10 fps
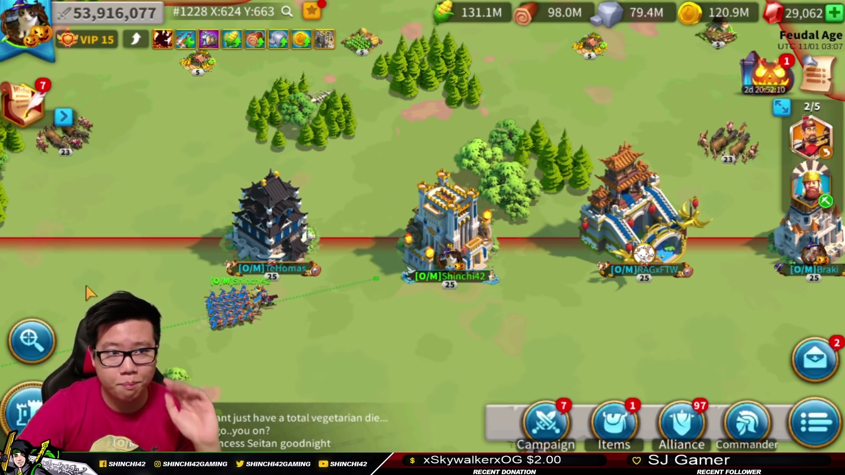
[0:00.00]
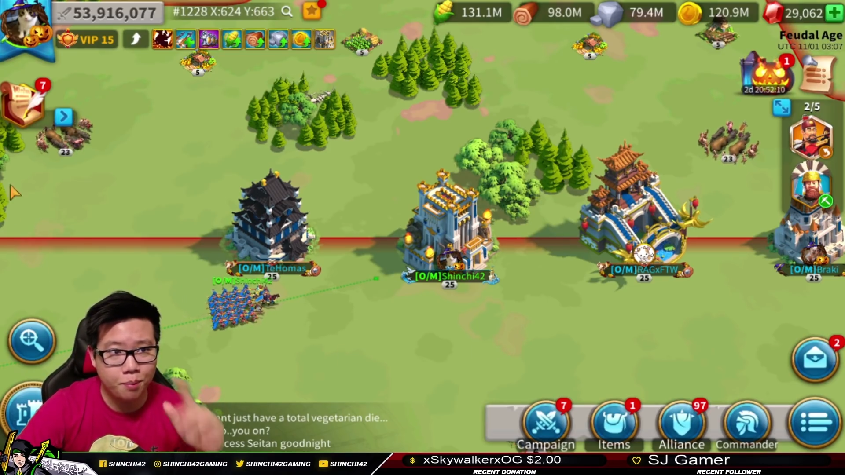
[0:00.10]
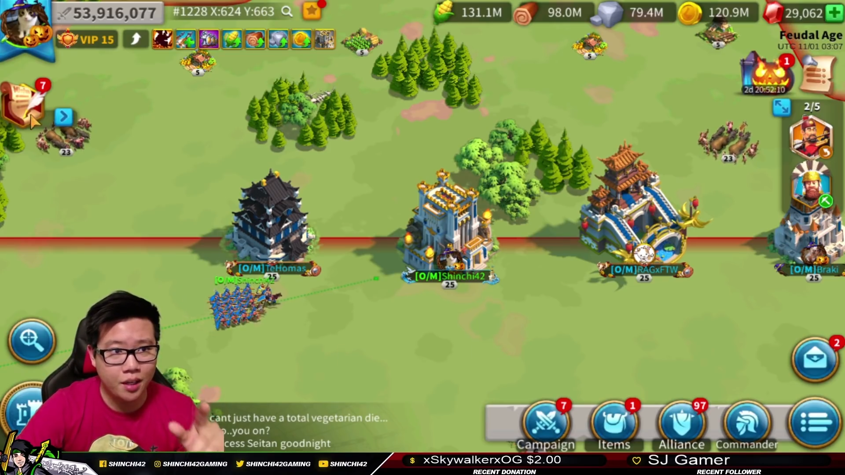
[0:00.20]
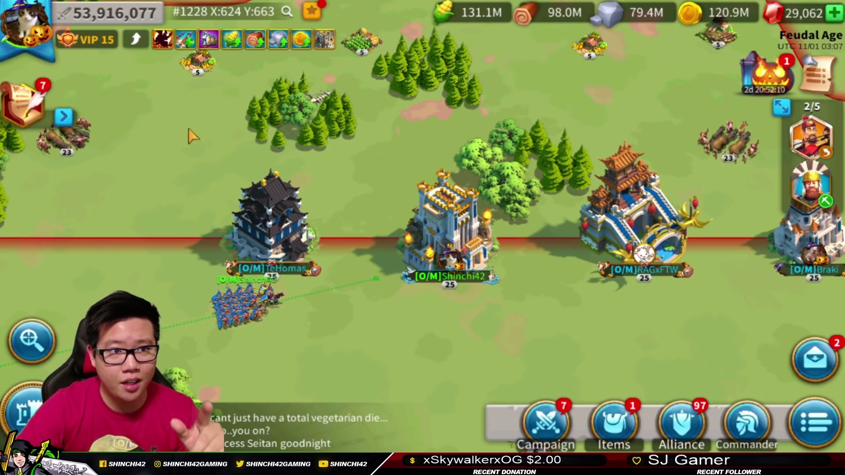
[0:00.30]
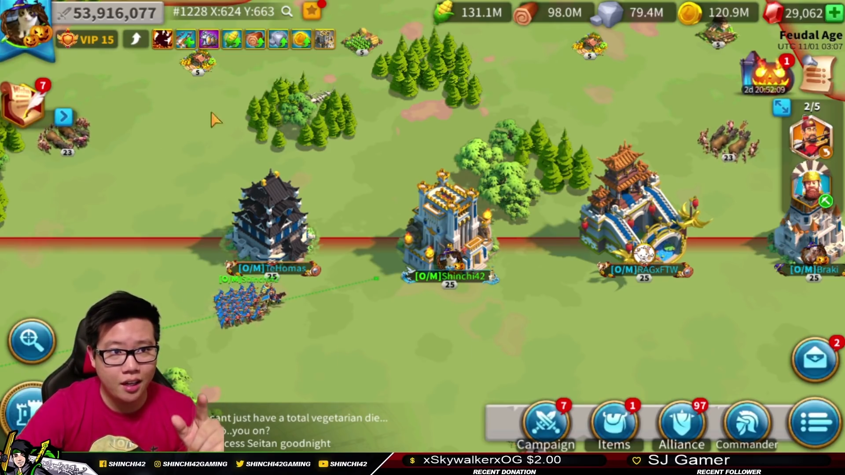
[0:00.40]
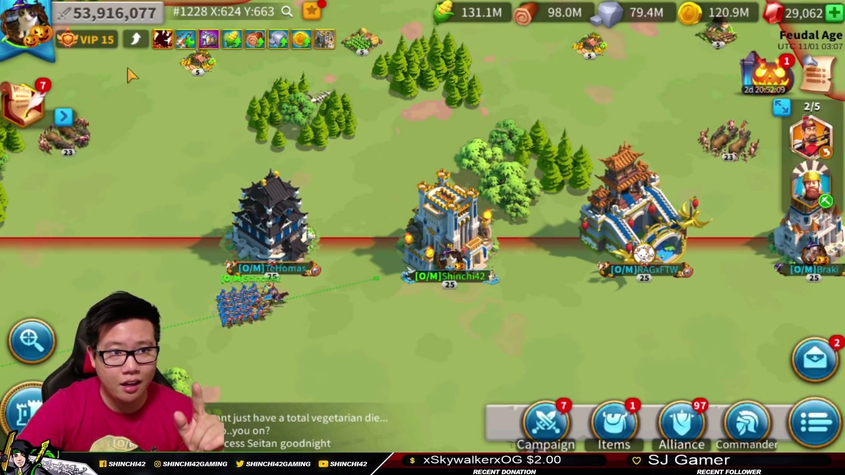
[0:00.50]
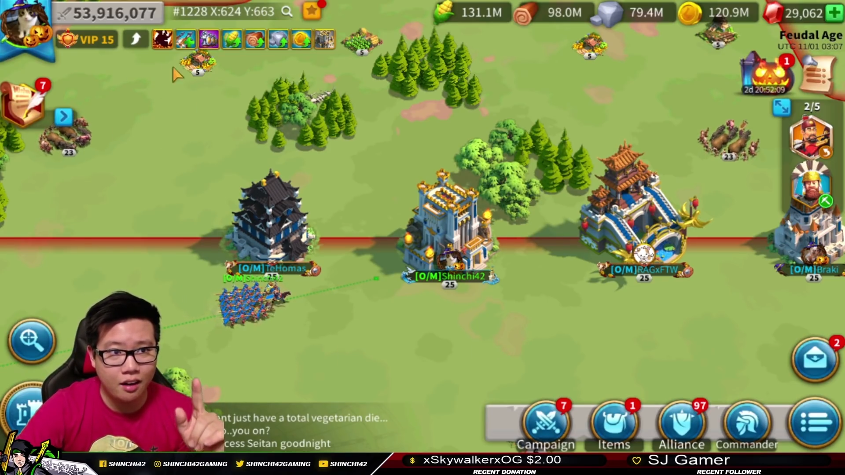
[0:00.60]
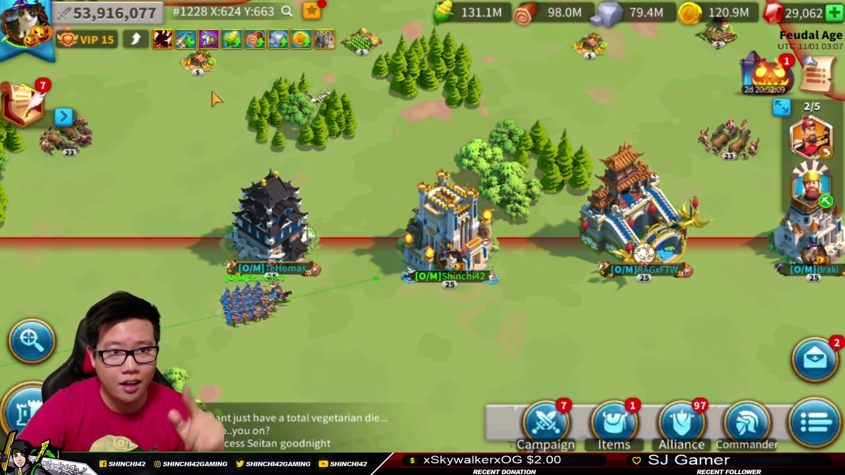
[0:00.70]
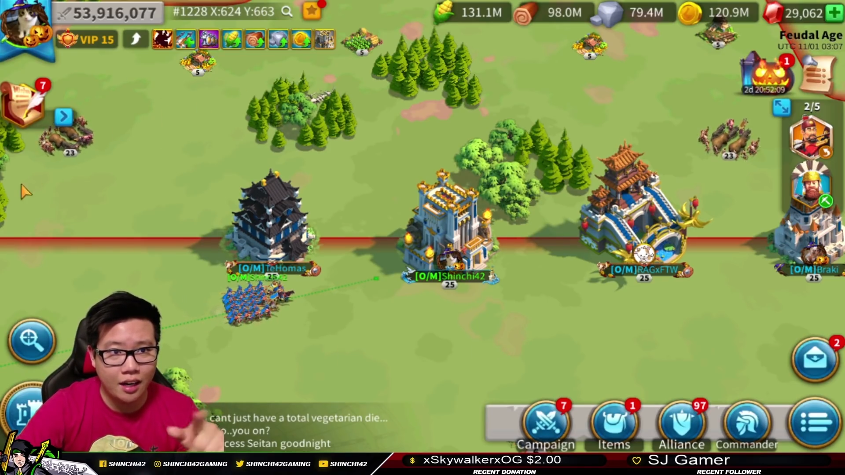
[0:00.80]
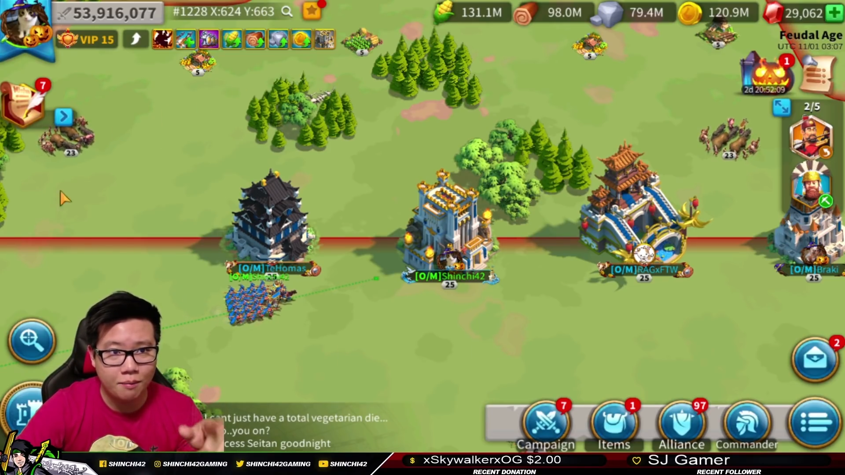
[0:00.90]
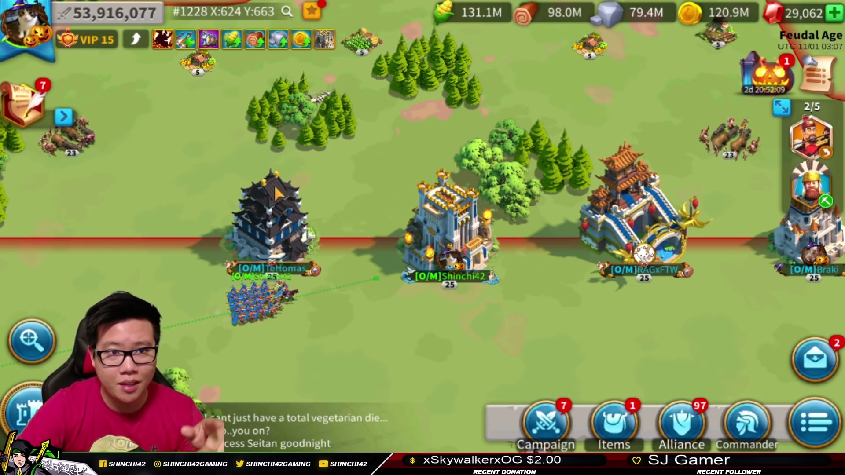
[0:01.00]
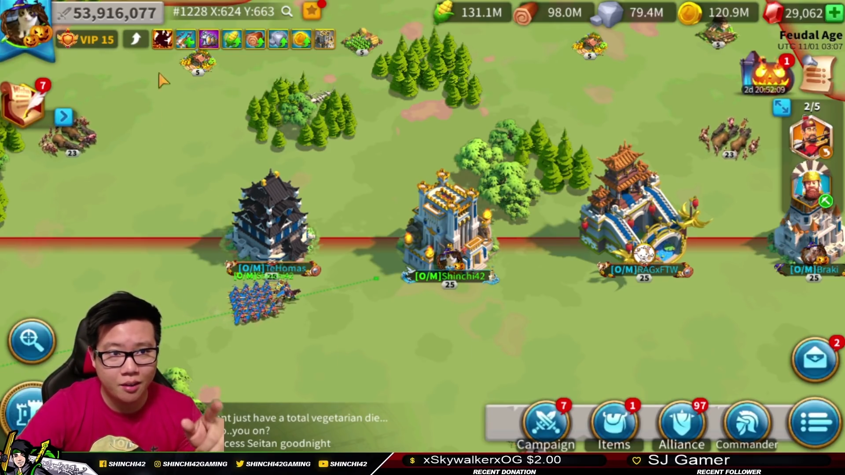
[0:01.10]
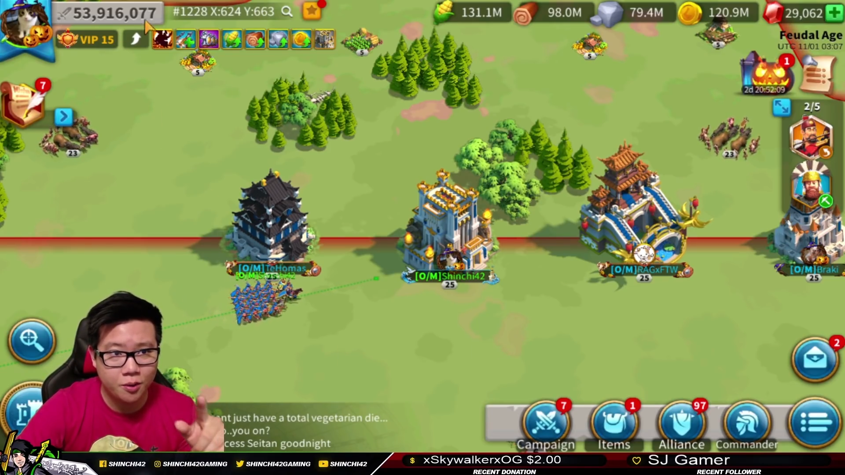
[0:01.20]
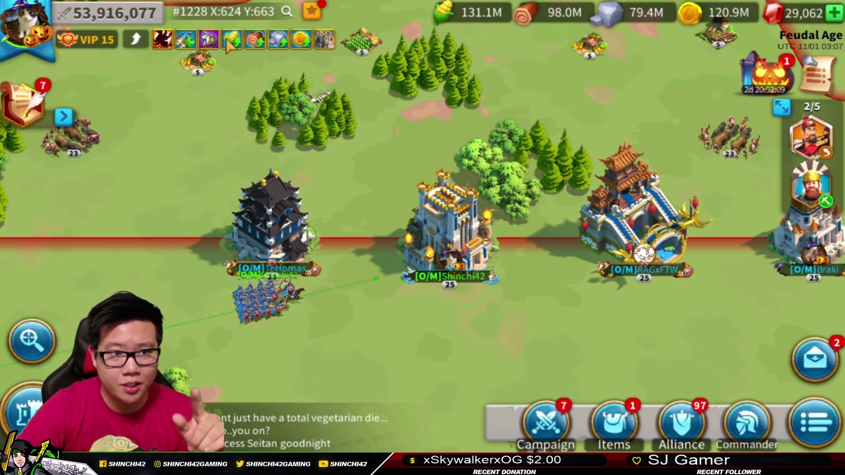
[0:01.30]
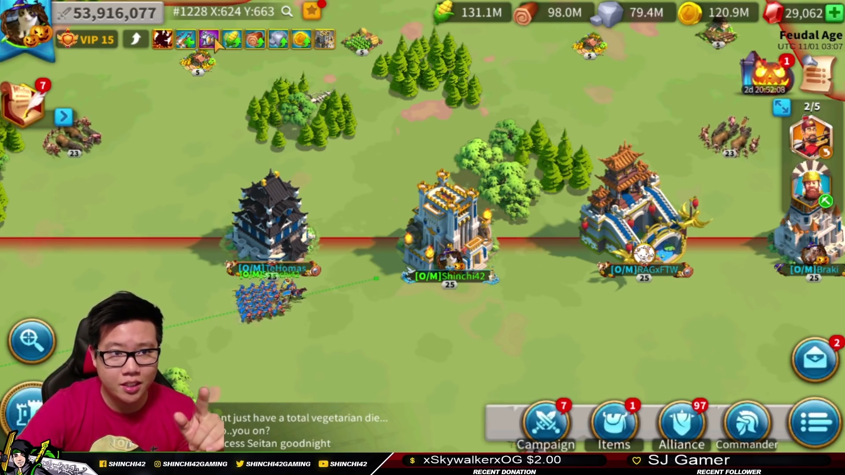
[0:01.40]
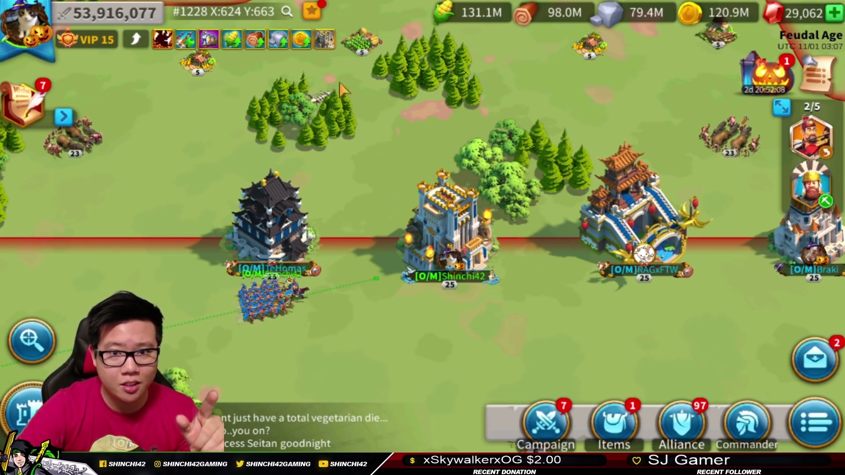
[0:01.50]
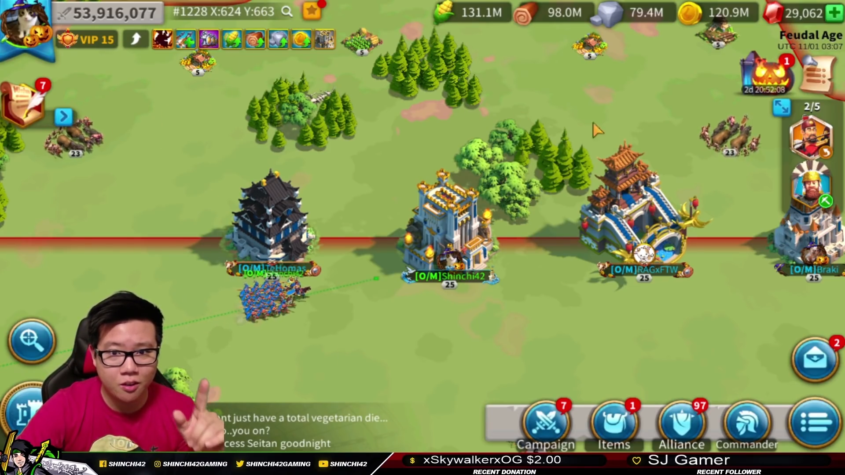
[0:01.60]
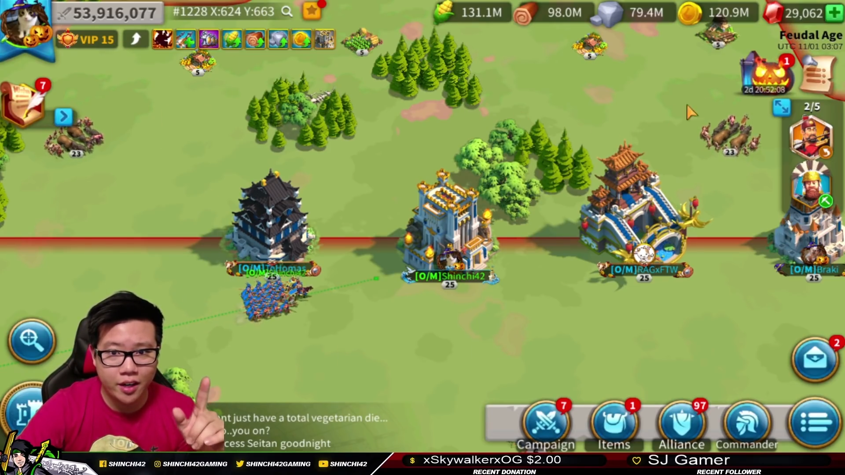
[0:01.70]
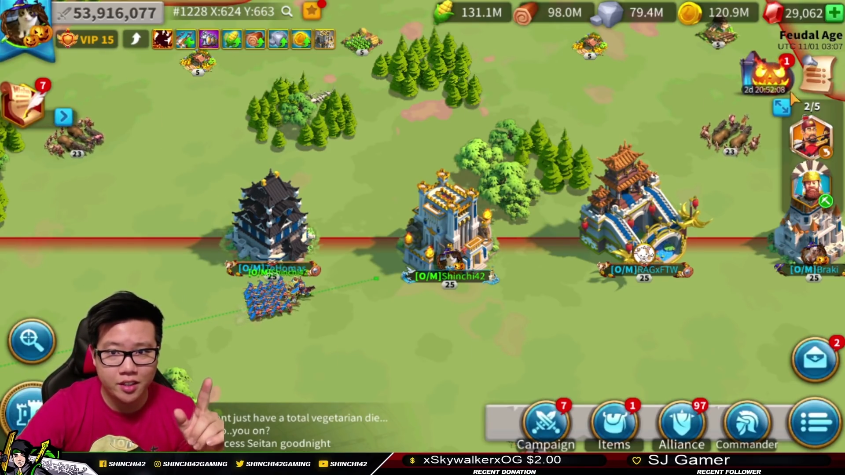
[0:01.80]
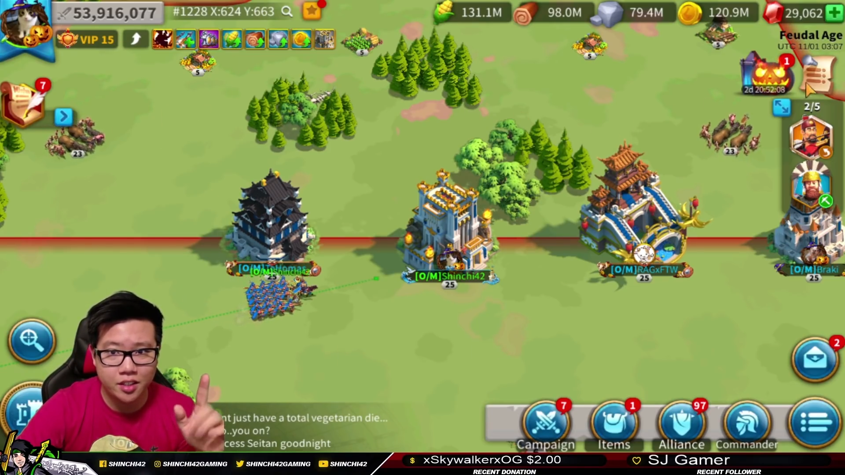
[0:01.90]
But I'm not really gonna
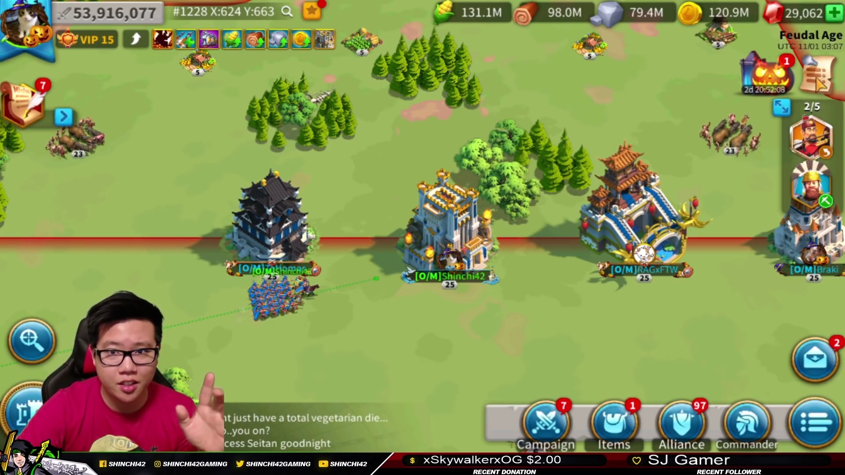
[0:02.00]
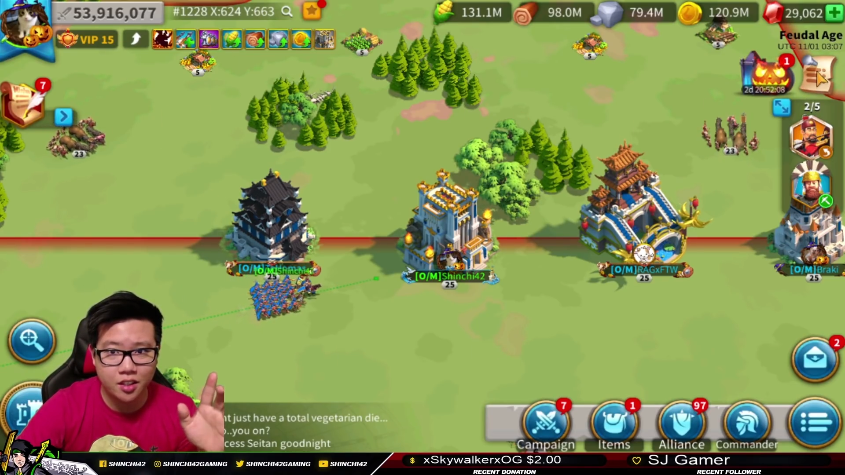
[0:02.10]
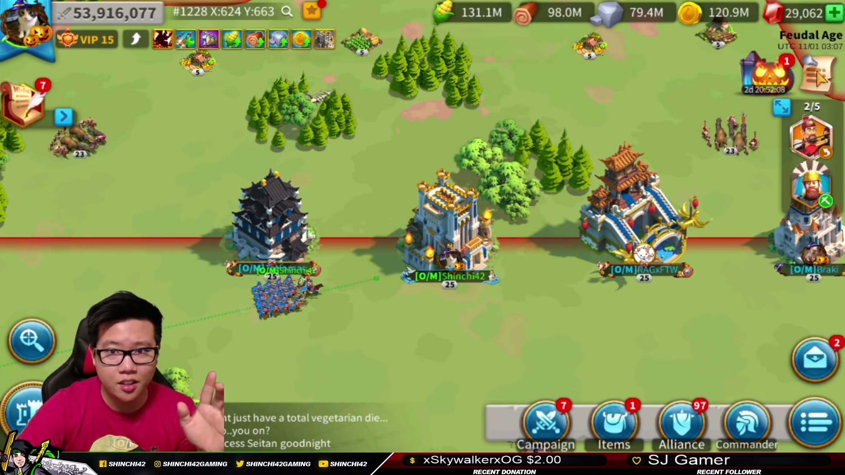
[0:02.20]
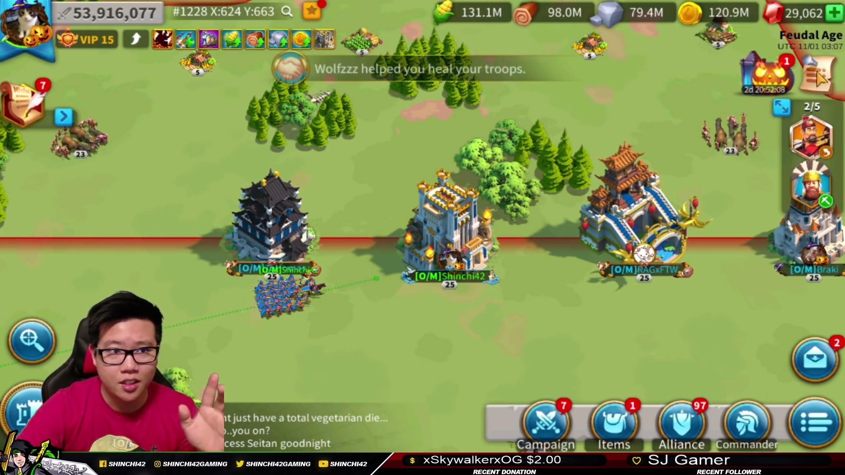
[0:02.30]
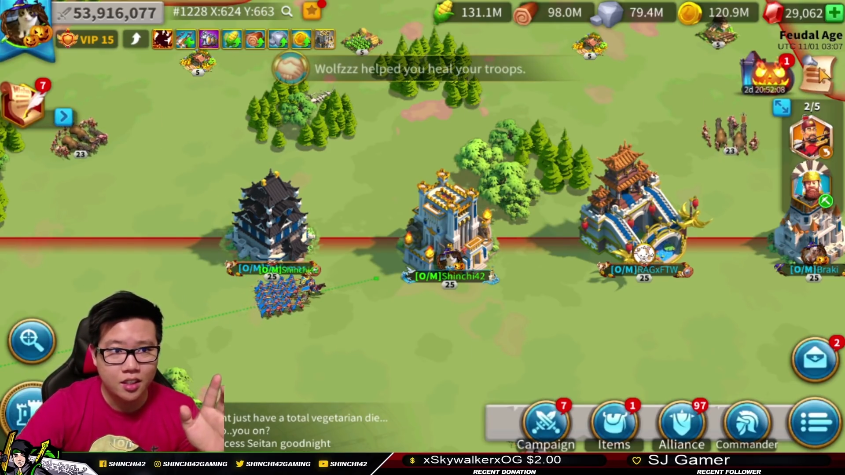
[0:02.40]
grind here.